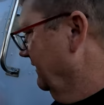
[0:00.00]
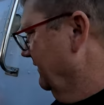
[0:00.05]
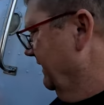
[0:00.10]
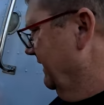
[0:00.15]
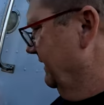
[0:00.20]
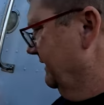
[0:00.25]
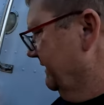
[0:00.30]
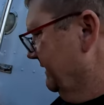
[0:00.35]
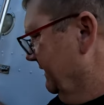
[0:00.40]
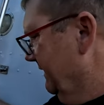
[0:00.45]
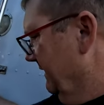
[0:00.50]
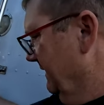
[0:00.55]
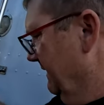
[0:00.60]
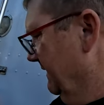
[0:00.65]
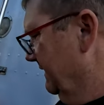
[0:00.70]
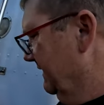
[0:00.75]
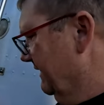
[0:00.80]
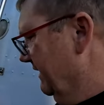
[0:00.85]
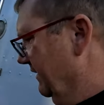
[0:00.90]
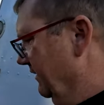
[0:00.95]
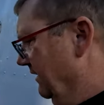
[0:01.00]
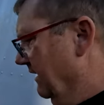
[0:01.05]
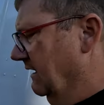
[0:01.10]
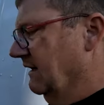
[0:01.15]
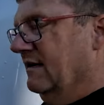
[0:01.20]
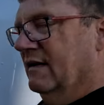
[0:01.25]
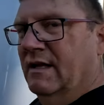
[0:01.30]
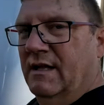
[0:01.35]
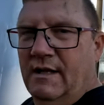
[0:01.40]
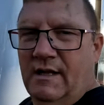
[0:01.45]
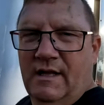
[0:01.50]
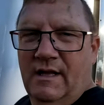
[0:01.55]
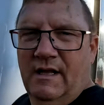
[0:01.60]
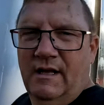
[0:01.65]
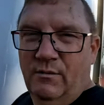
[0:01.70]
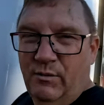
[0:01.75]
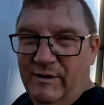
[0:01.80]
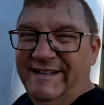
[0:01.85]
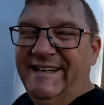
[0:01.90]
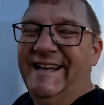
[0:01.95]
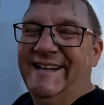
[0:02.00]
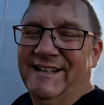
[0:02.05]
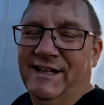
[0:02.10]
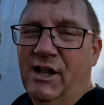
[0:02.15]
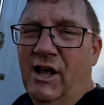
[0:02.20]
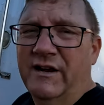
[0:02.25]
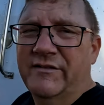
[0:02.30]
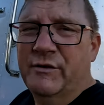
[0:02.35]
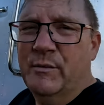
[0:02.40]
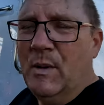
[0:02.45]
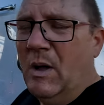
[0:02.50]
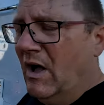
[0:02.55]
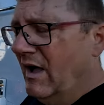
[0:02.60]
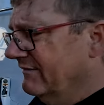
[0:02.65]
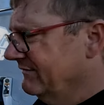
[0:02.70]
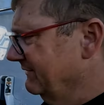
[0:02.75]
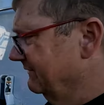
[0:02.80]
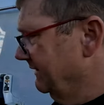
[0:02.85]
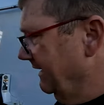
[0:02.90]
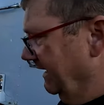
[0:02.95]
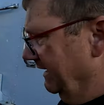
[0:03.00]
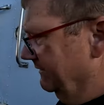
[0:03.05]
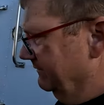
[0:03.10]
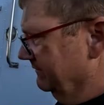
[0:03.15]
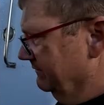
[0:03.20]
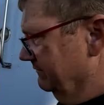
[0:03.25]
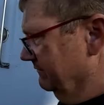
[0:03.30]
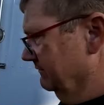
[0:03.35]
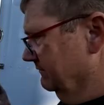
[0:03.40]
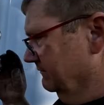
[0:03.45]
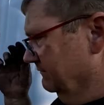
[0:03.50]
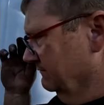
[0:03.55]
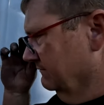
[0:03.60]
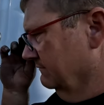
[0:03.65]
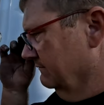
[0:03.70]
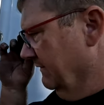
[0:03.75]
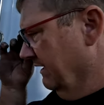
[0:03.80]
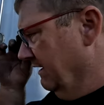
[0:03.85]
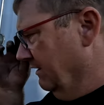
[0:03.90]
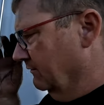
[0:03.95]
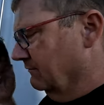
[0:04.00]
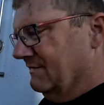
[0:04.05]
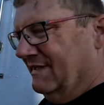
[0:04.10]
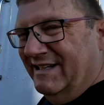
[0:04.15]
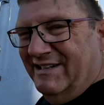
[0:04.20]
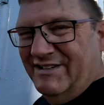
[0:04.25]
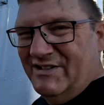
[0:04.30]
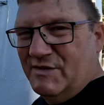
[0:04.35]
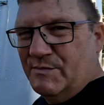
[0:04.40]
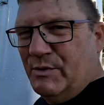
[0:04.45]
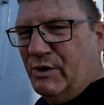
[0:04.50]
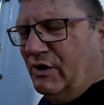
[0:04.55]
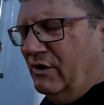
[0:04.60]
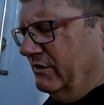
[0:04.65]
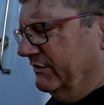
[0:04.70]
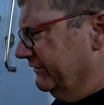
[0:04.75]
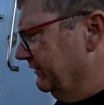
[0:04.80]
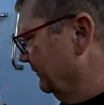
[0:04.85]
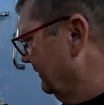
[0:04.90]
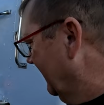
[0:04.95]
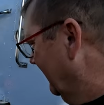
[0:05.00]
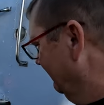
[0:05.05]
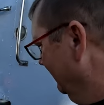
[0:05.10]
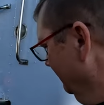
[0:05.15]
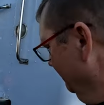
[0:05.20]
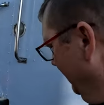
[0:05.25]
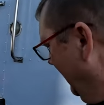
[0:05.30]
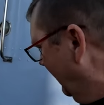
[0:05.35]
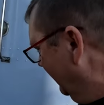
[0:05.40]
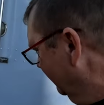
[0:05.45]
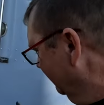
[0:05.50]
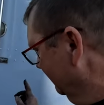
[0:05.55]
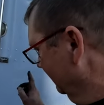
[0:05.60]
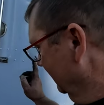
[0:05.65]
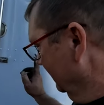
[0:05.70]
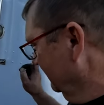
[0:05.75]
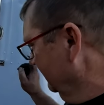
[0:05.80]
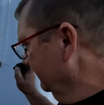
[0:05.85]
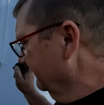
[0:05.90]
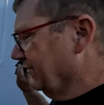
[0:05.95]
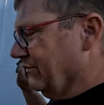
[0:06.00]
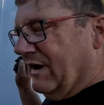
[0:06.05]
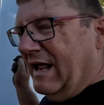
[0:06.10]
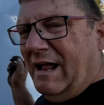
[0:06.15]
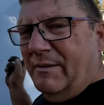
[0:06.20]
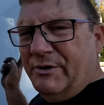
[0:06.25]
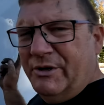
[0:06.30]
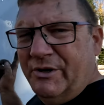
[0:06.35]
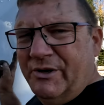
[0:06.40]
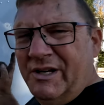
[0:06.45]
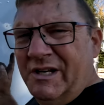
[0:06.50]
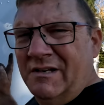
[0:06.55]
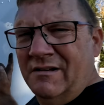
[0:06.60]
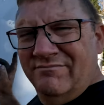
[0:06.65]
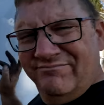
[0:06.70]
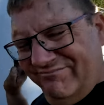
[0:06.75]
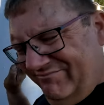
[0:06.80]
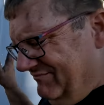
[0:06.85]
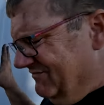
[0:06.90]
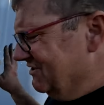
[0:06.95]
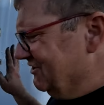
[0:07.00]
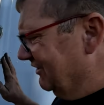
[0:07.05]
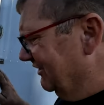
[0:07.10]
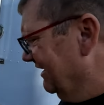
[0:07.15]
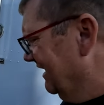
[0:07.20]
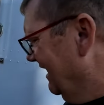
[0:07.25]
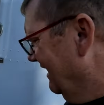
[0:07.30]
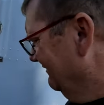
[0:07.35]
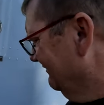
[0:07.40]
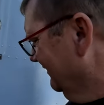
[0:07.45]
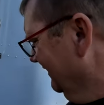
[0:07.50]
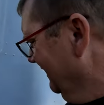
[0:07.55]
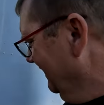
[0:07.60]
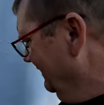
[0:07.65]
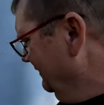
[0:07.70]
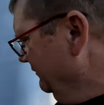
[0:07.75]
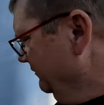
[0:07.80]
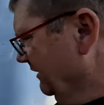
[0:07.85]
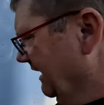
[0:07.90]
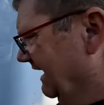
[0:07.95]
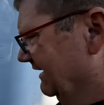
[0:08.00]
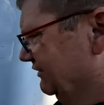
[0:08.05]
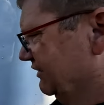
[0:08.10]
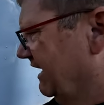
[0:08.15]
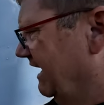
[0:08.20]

know, and it's, so we take a lot of them off and, you know, just put hooks or whatever. But for what I'm doing, it's good enough. We got